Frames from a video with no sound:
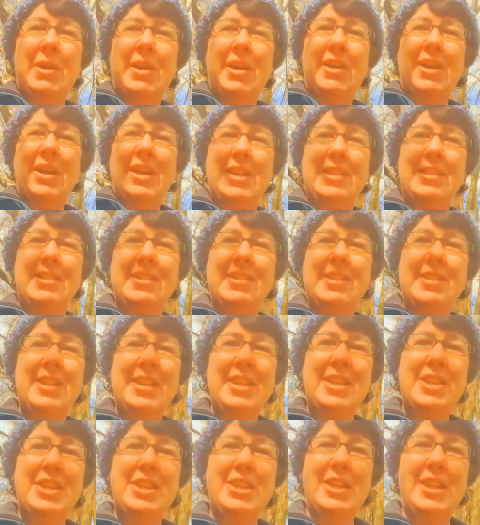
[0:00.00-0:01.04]
but his
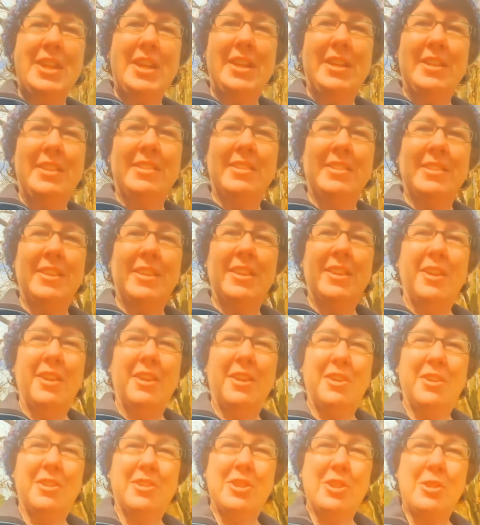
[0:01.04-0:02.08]
teachings
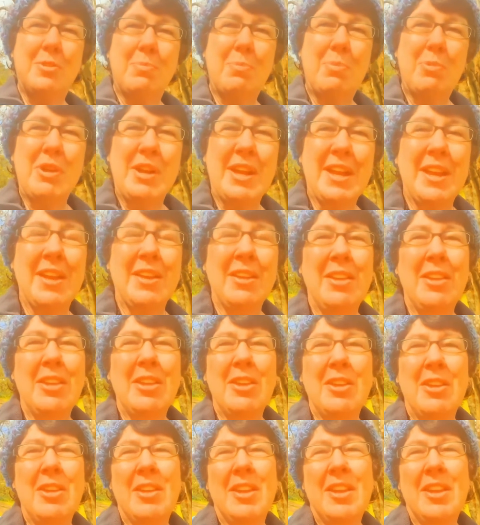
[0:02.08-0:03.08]
uh, just bring